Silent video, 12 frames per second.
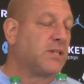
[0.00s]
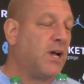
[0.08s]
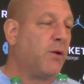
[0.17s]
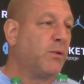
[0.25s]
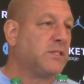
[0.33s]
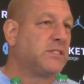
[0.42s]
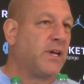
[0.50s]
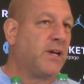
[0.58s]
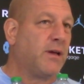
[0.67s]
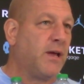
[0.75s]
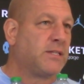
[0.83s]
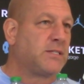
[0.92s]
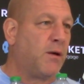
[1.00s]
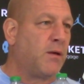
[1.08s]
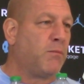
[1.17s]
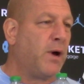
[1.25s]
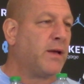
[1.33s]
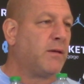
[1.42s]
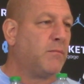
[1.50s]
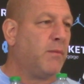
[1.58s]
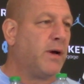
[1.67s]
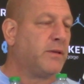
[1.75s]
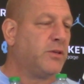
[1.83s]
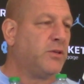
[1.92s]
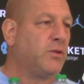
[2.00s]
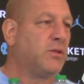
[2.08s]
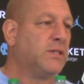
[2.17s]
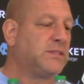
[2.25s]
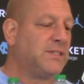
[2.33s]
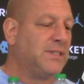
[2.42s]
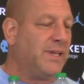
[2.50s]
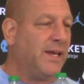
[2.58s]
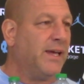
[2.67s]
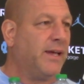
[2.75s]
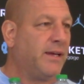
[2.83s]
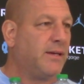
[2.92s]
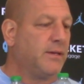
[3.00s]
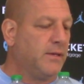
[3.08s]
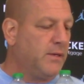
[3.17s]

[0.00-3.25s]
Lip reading: I would say it's on my to-do list today